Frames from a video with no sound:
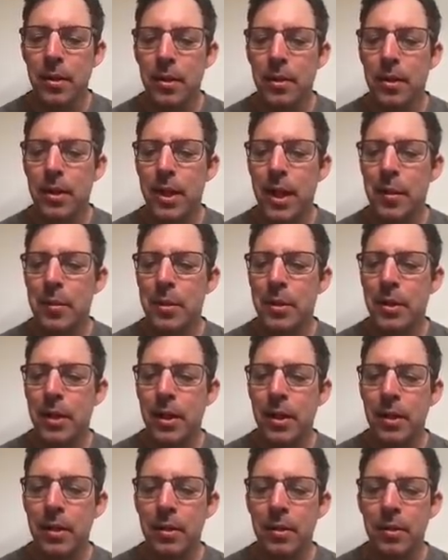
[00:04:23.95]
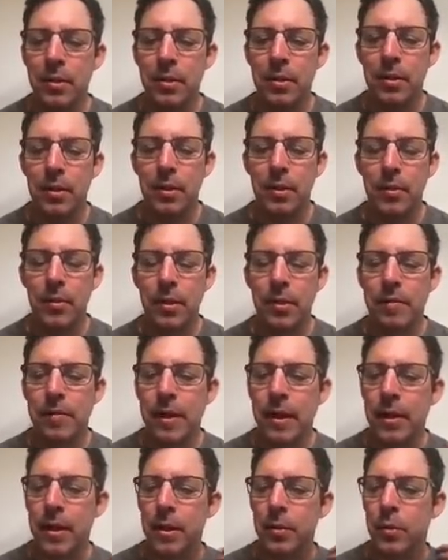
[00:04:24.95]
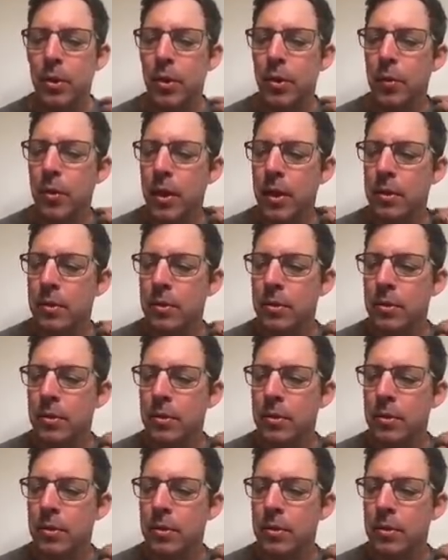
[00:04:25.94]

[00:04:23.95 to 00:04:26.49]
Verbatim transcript: the time of day where the fire can really run.